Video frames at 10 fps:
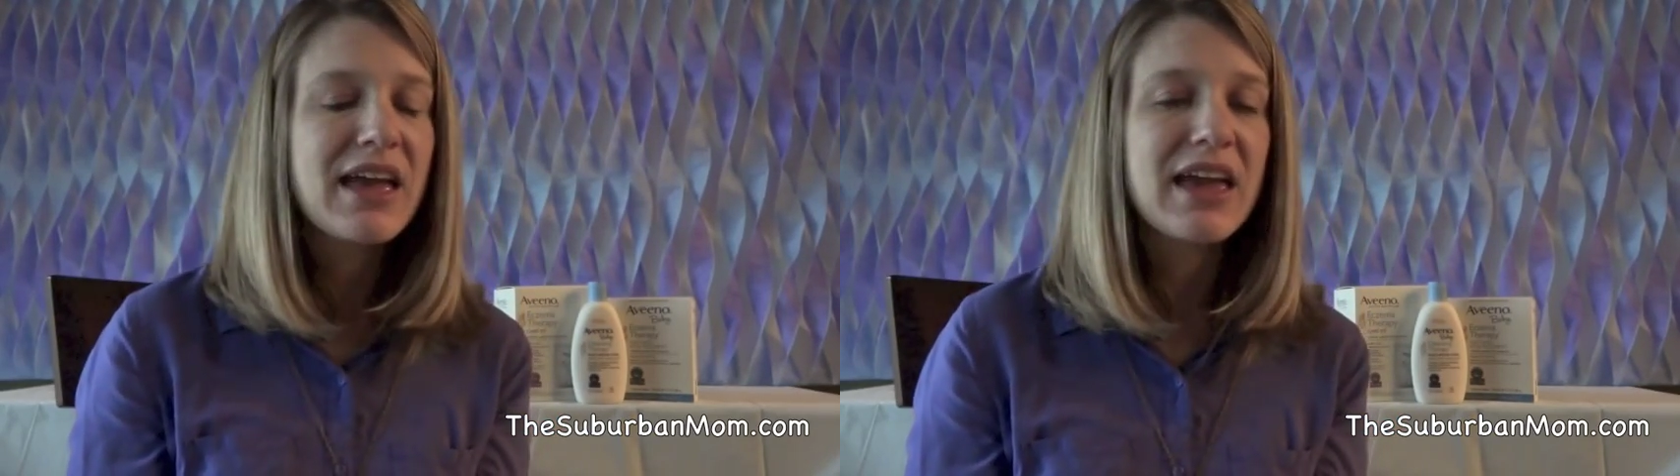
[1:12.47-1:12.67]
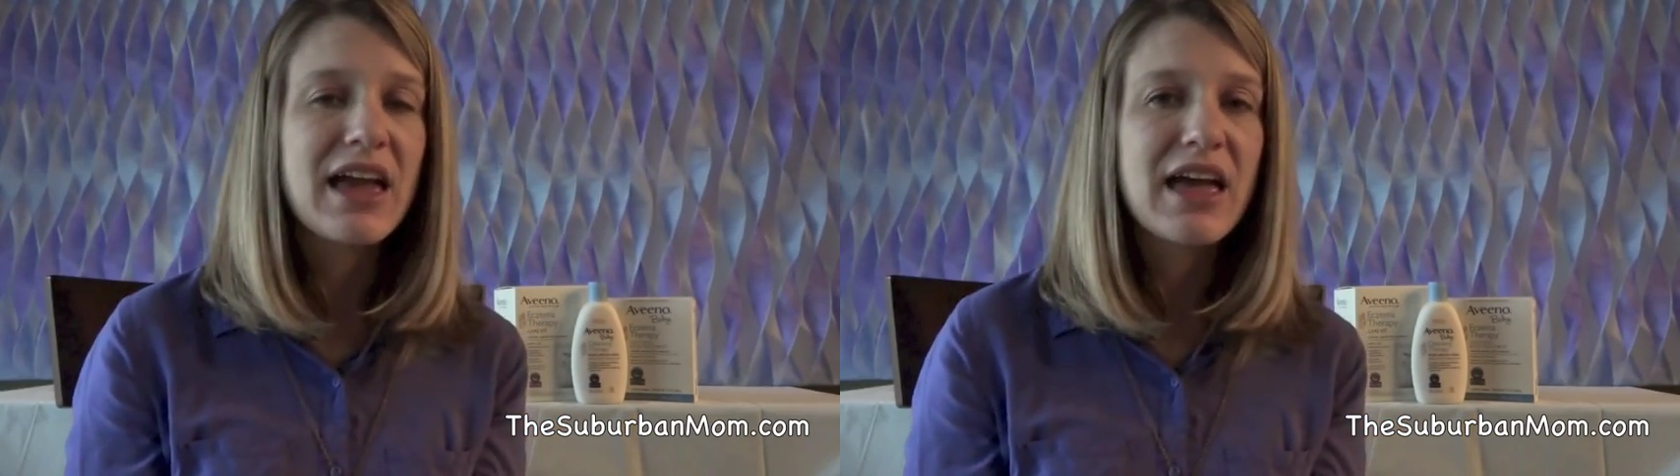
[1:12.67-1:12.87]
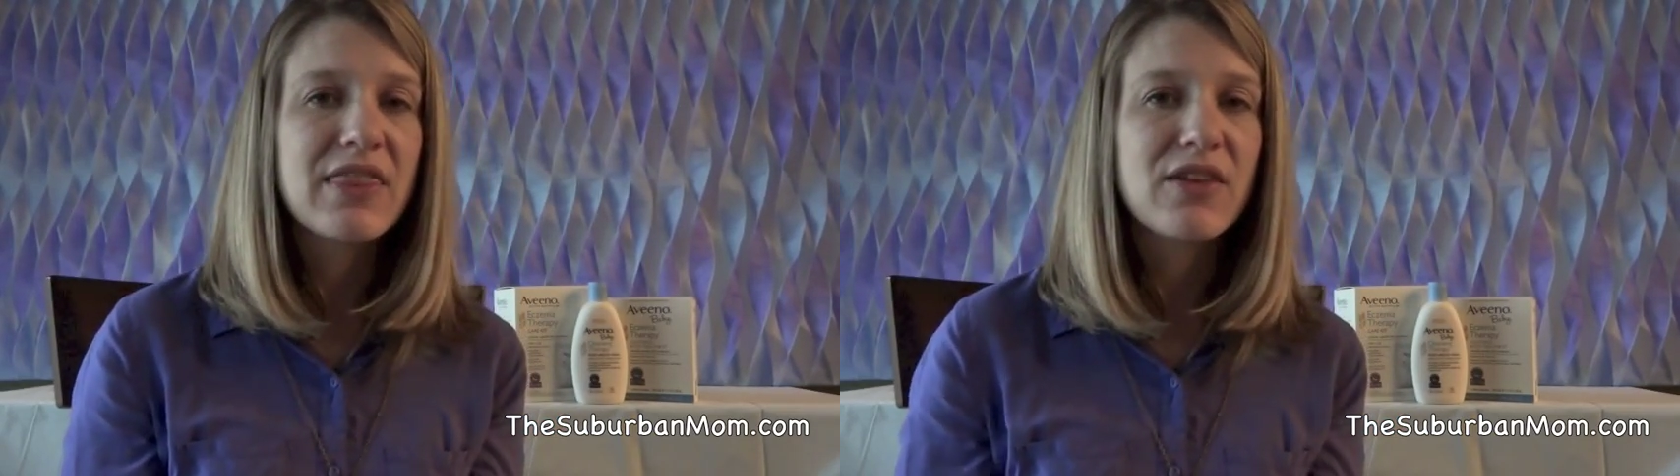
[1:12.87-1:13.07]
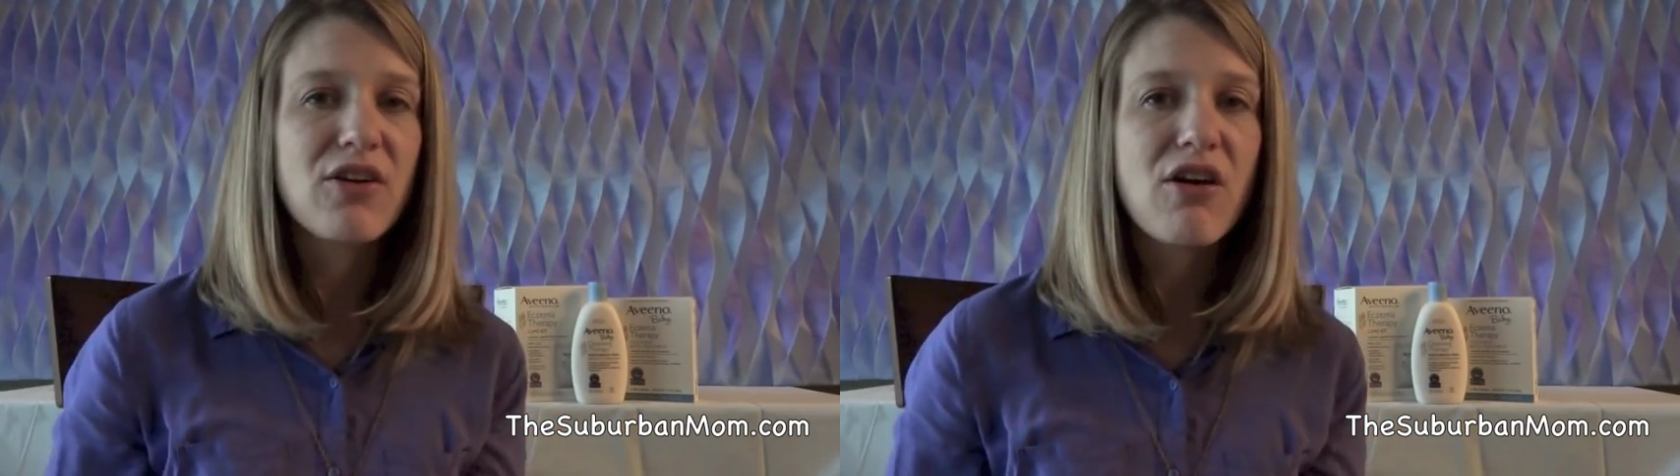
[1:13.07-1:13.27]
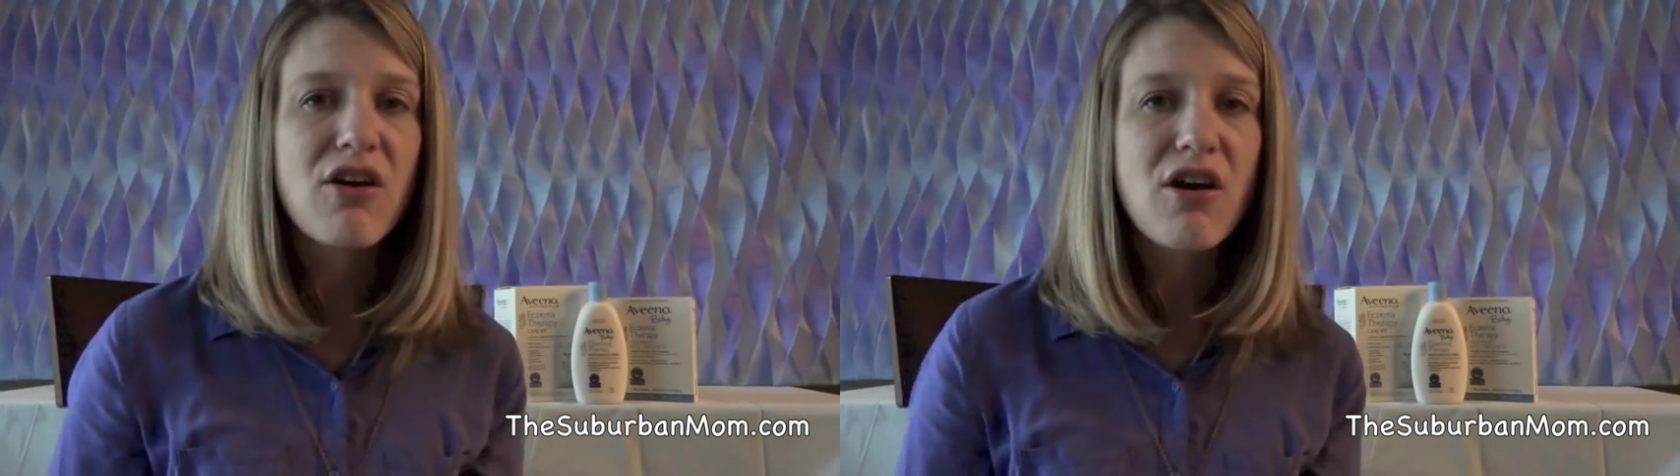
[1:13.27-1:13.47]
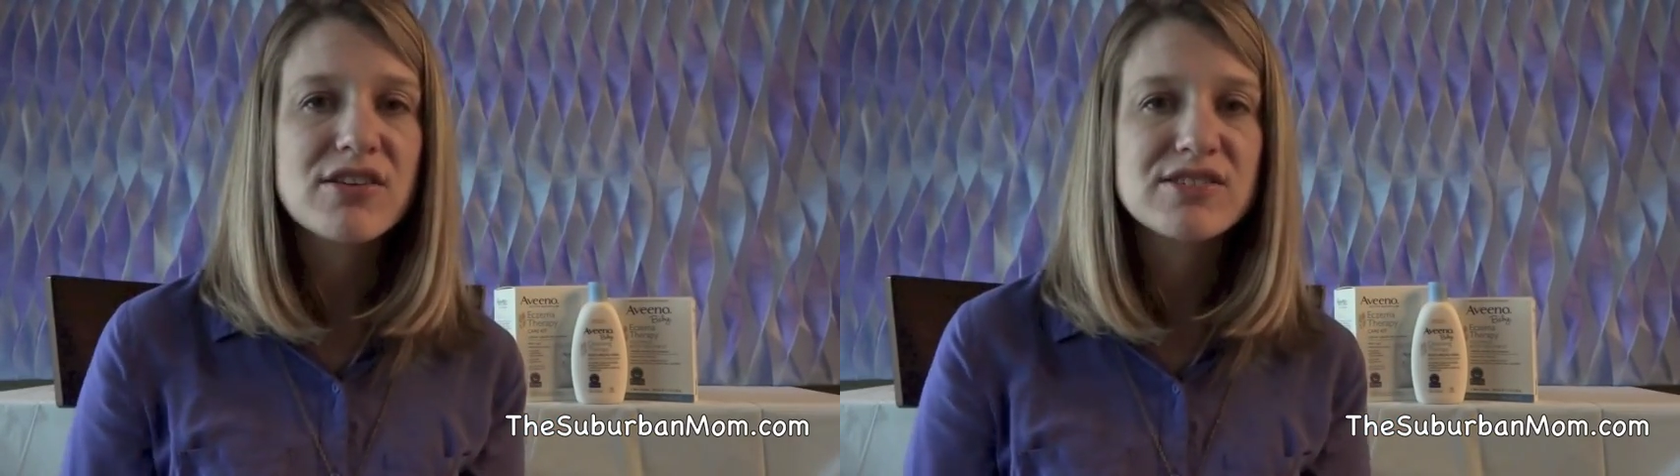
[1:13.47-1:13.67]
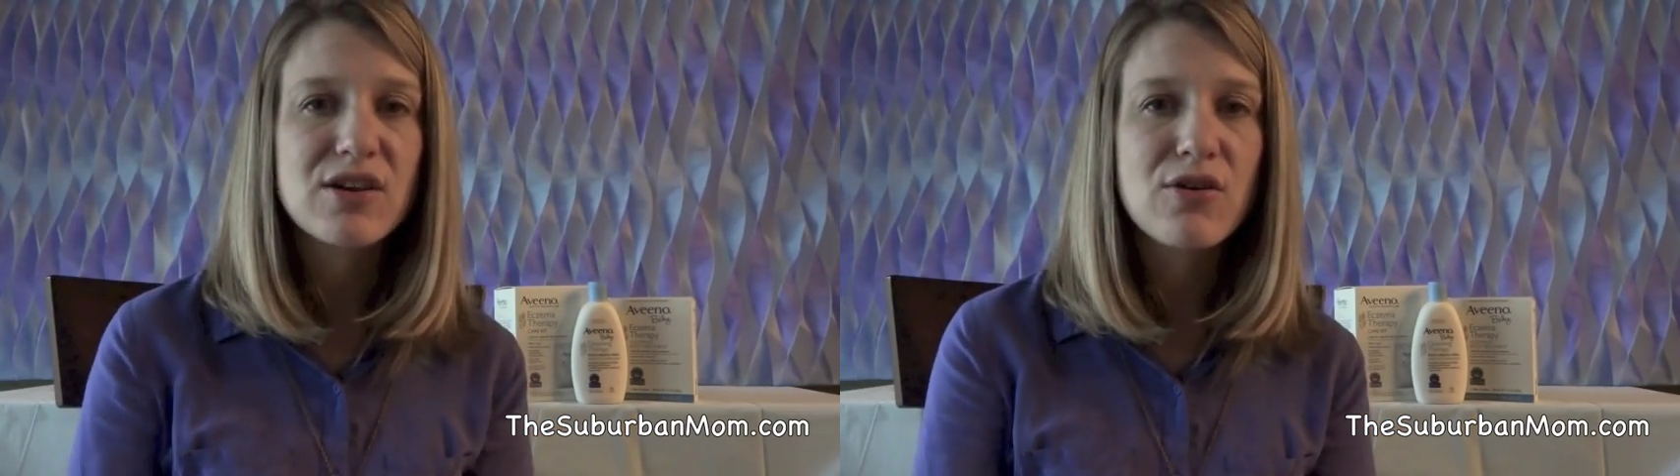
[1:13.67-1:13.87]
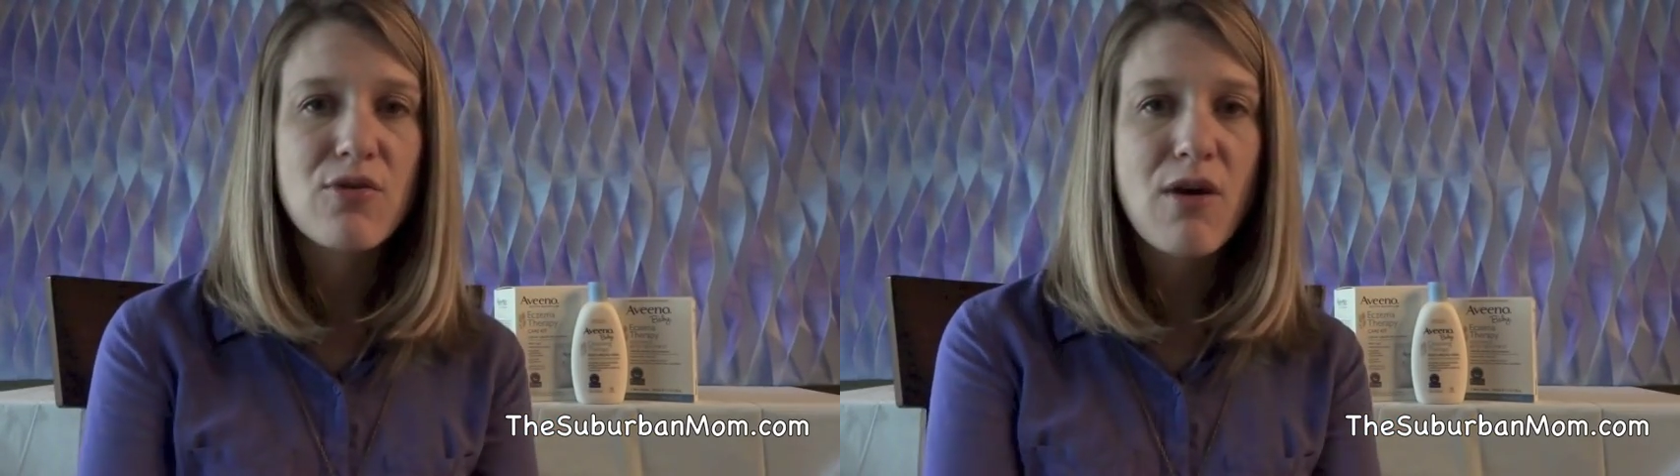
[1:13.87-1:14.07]
And there are
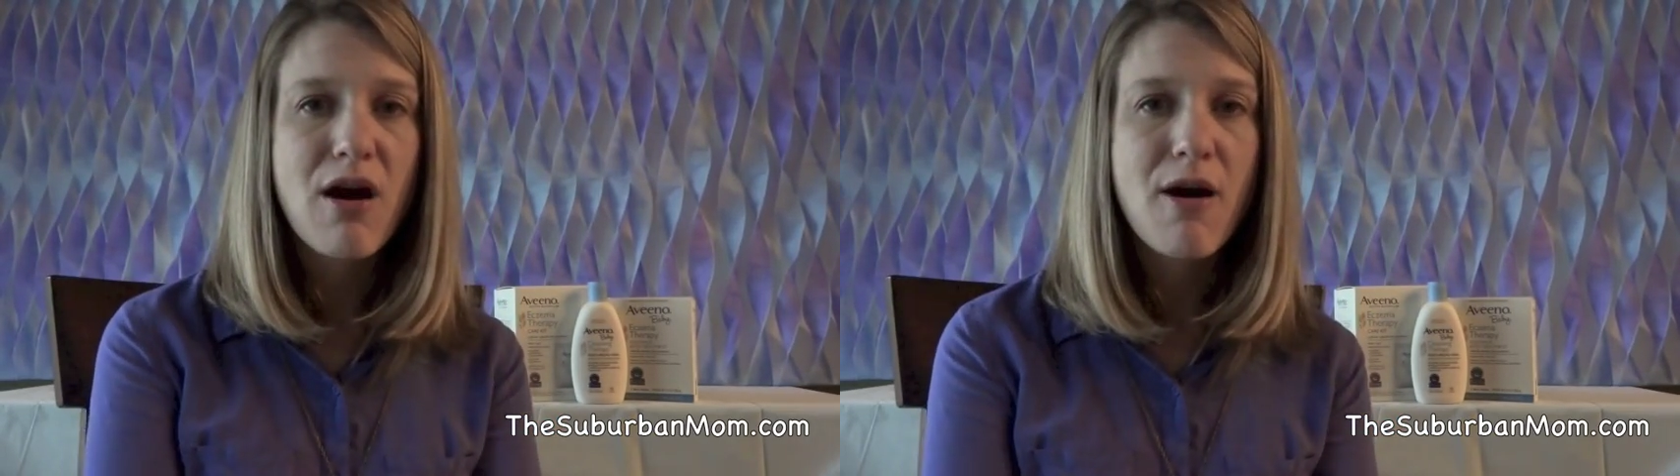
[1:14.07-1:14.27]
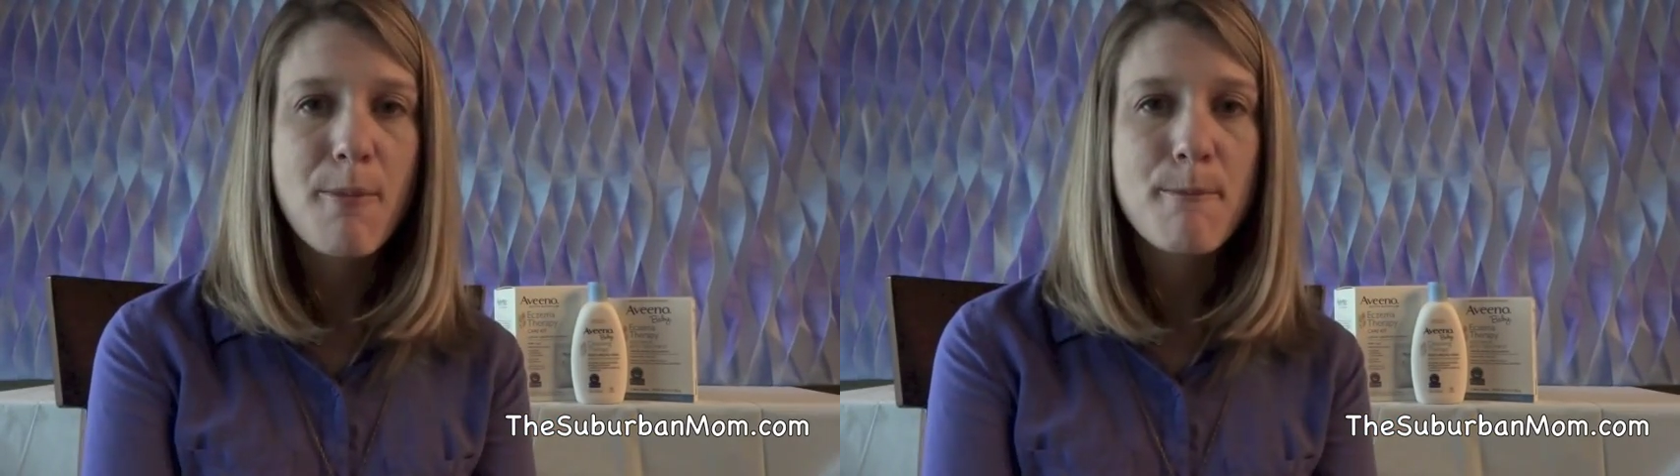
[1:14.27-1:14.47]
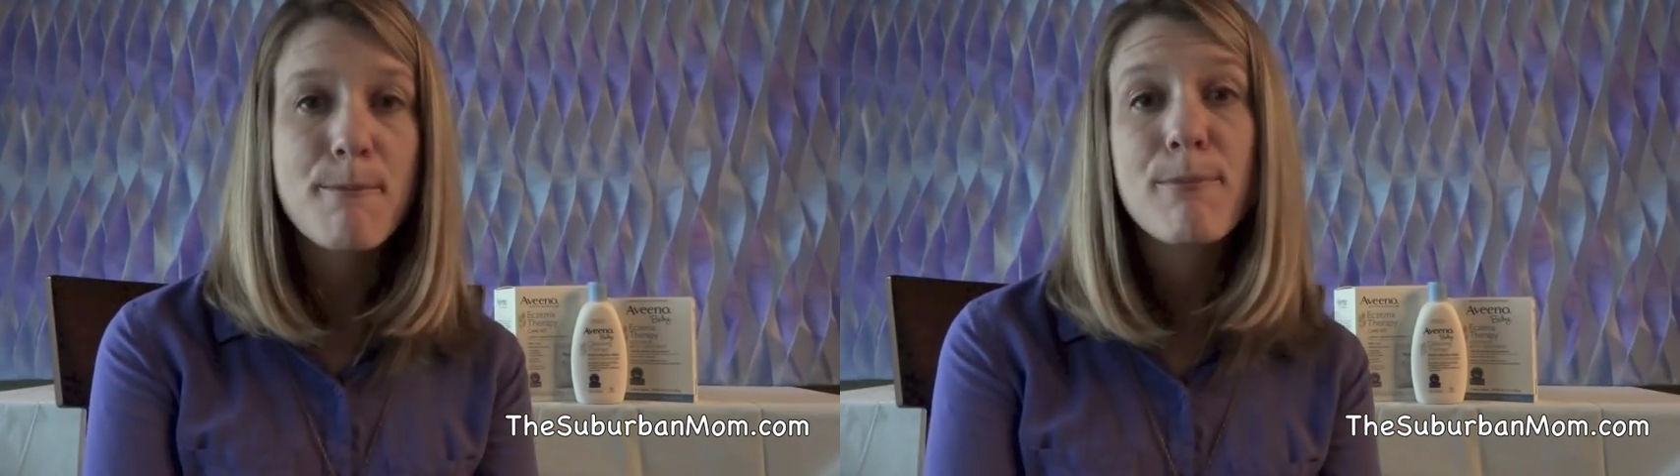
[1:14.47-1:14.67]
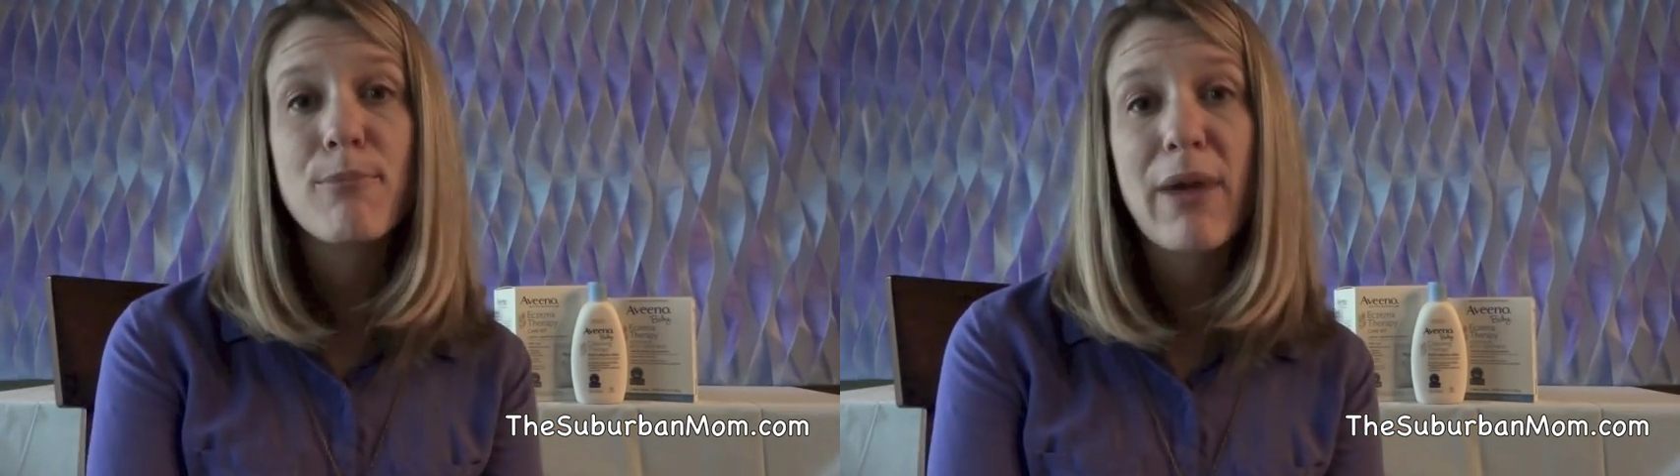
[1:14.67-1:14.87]
also um,